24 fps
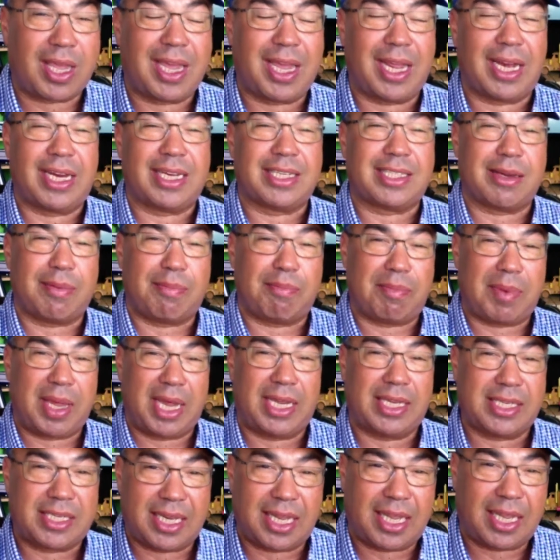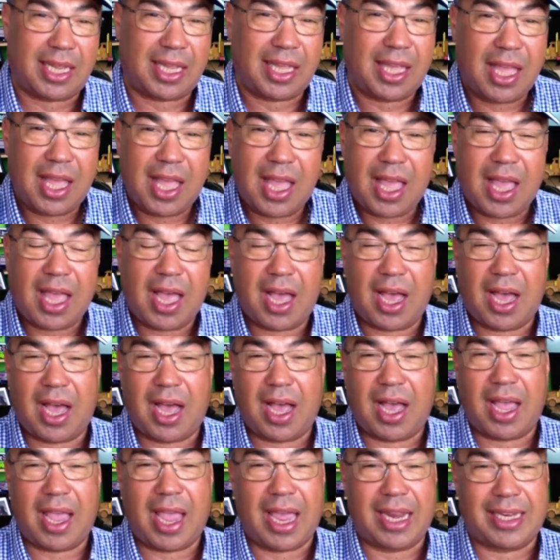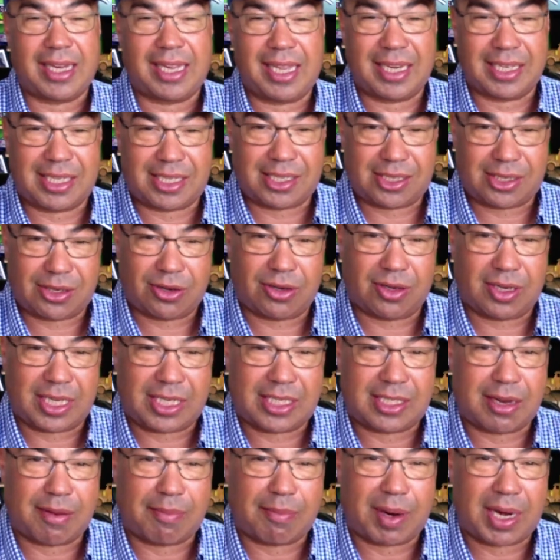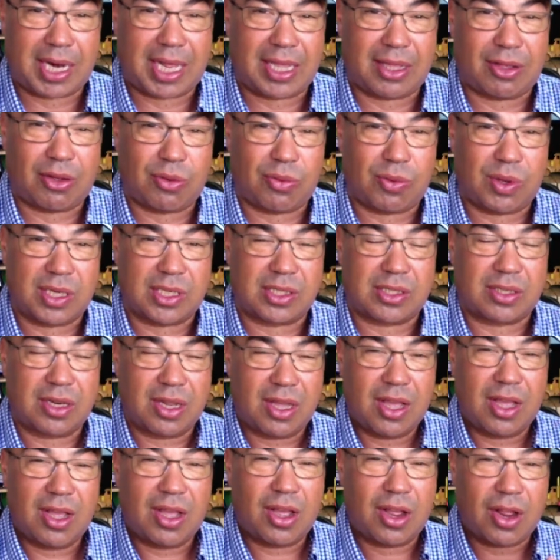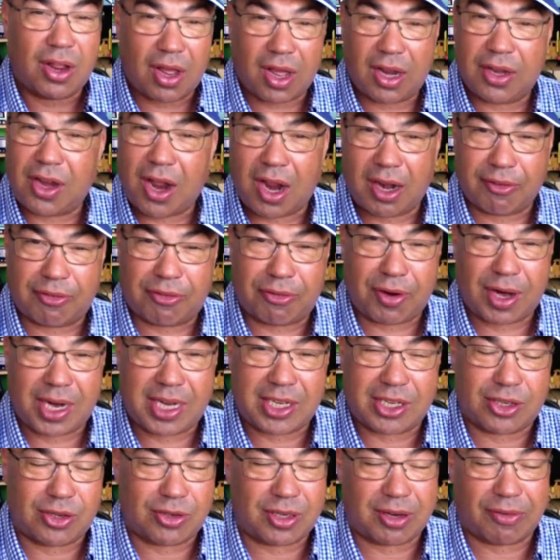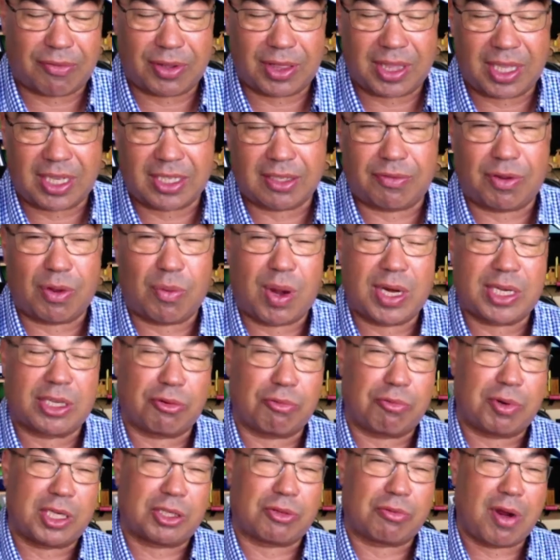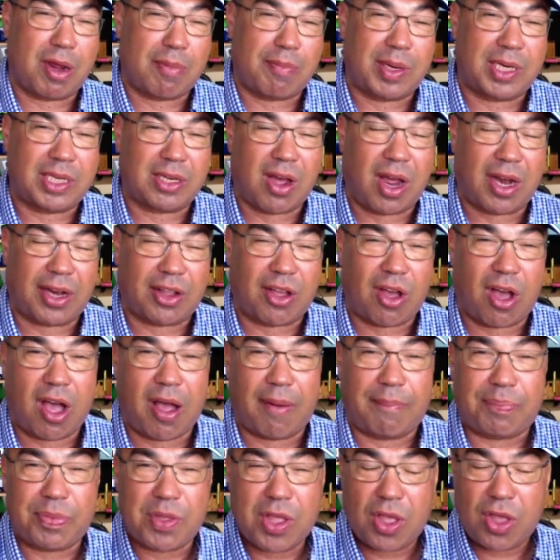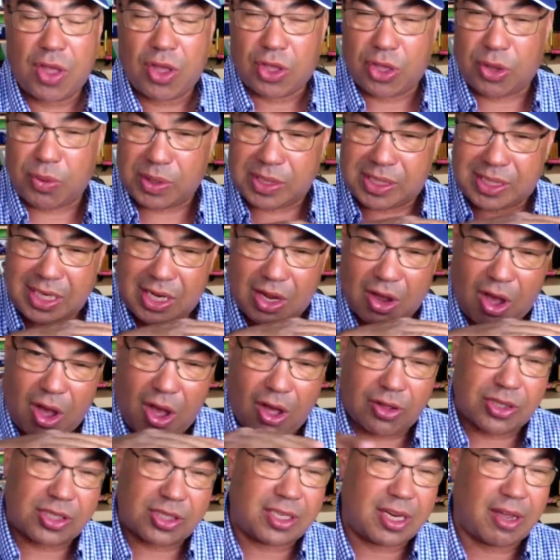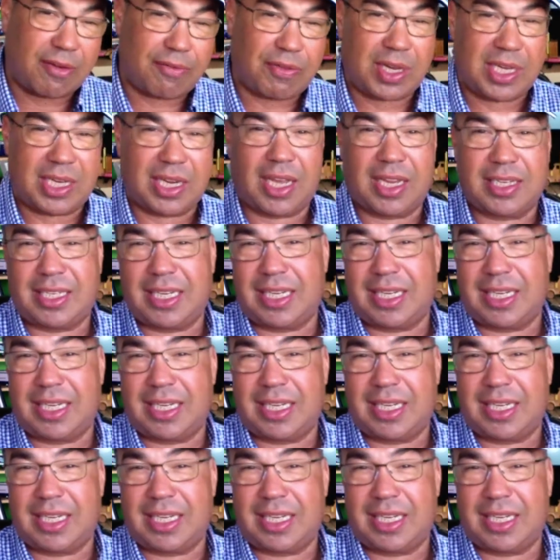It is amazing. And he is certainly somebody who is not afraid to do different things. If you went to richredmond.com, you would see all the stuff he does.